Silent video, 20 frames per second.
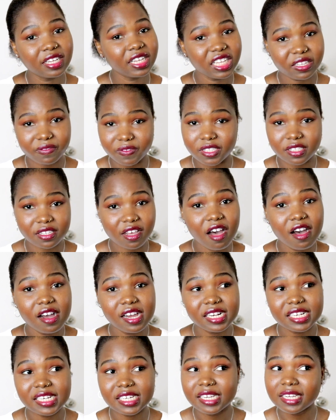if it's
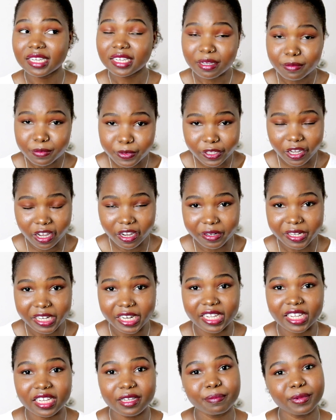gone, I'm
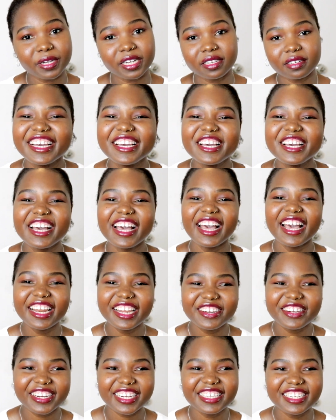sorry. But
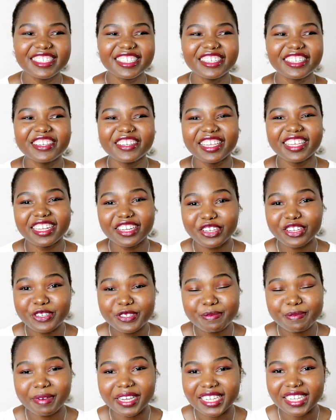anyways, you can
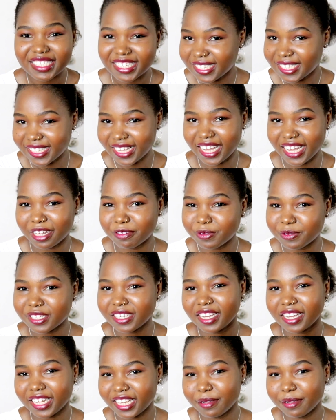use my discount,
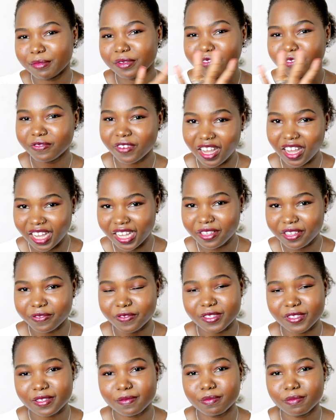Halima5,
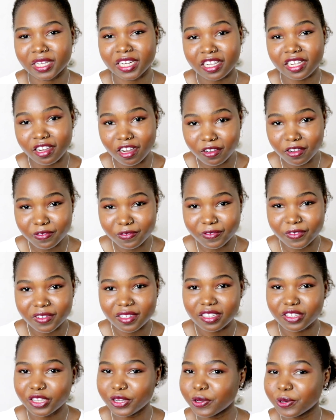for some money off
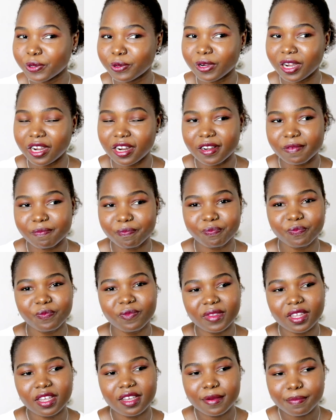your
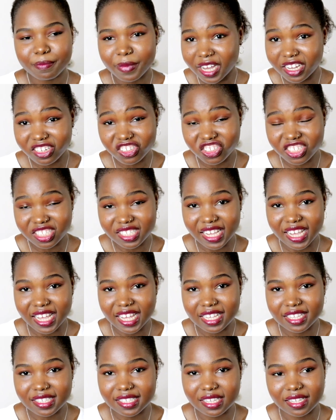
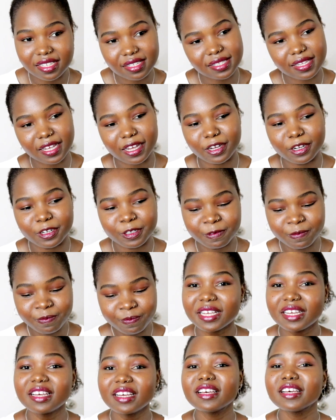purchases, so
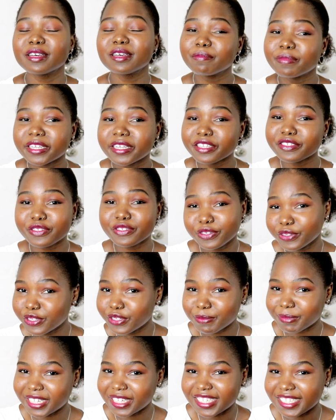and please do
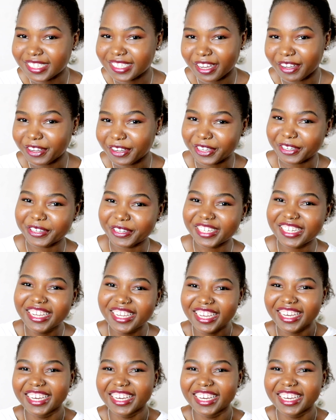use my discount code,